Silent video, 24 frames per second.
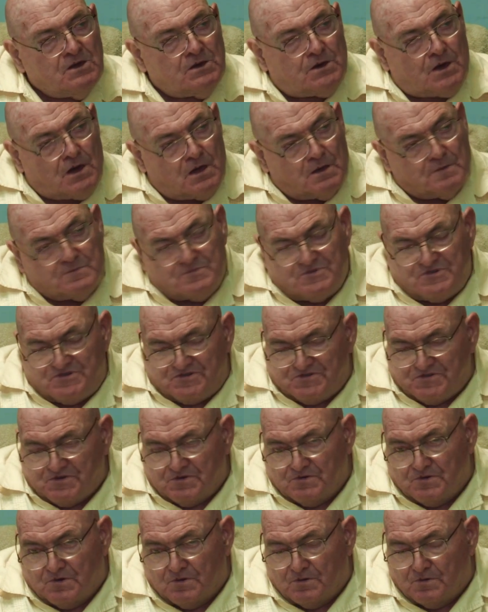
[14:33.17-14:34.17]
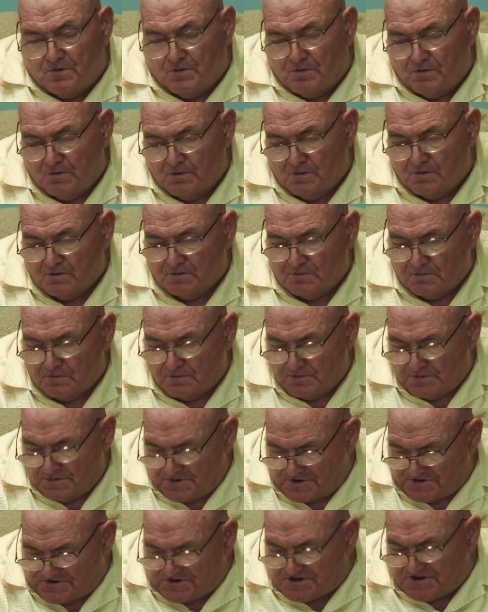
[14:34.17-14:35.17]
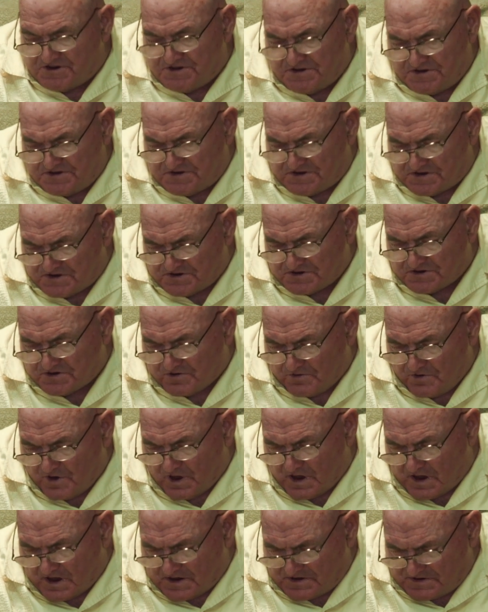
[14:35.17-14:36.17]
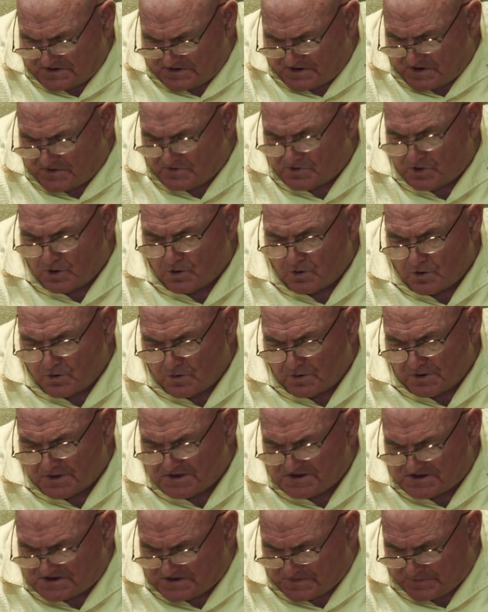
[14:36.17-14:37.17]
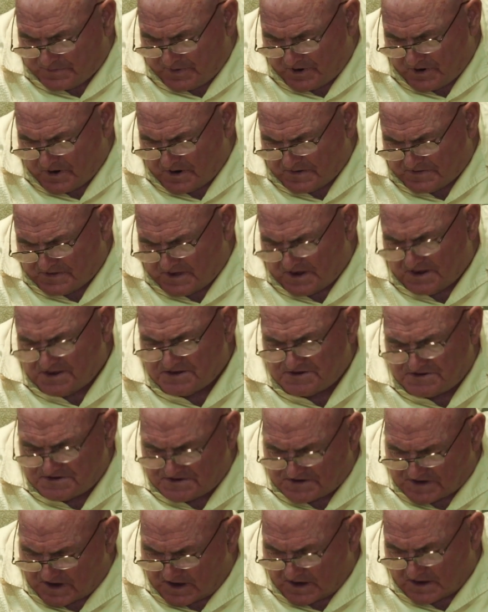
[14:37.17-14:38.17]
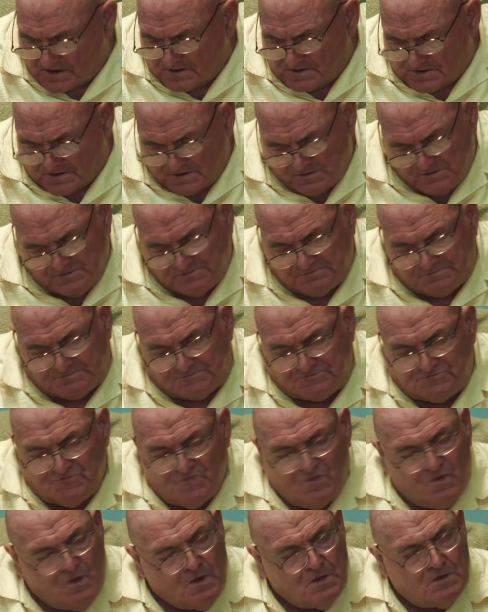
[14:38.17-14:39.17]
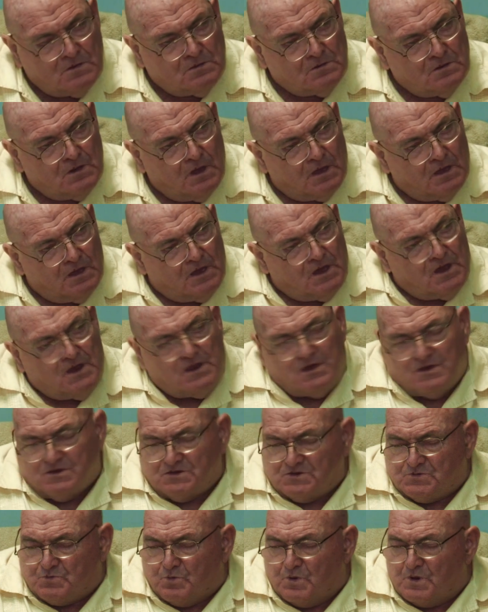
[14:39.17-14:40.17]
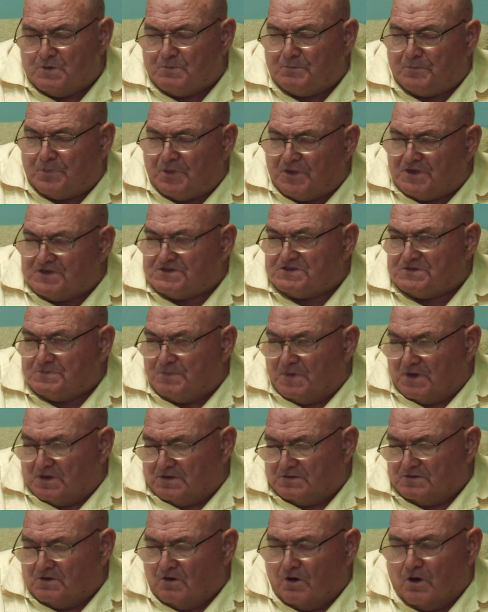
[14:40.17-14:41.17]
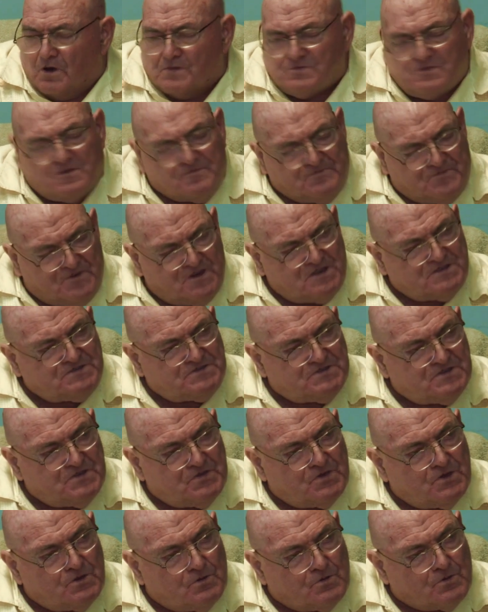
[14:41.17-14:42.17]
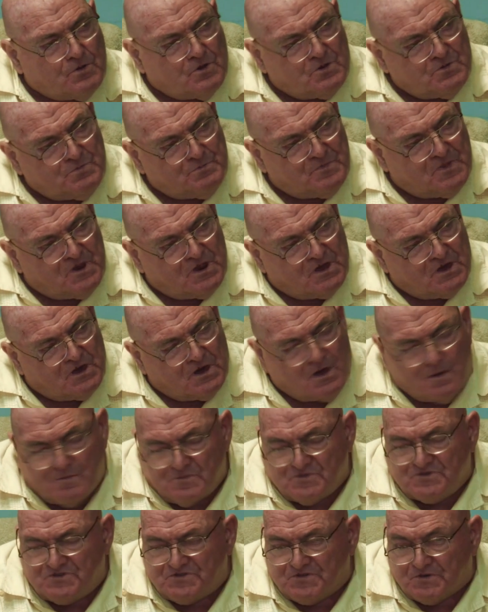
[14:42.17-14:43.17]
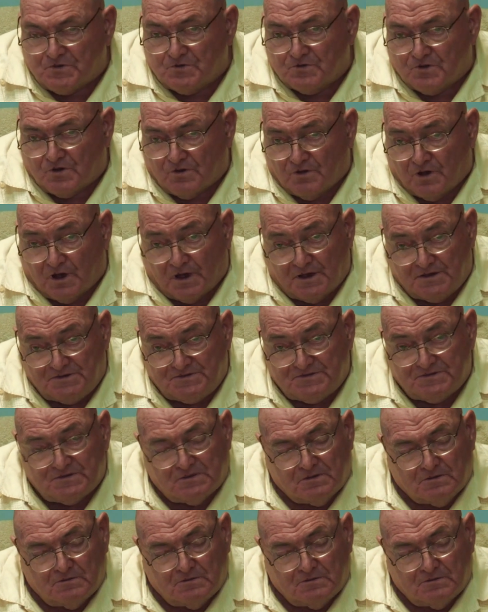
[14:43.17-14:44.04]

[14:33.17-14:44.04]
comes through Jesus Christ and the Holy Spirit that He sent its replacement on the face of the earth, but it comes through Christ.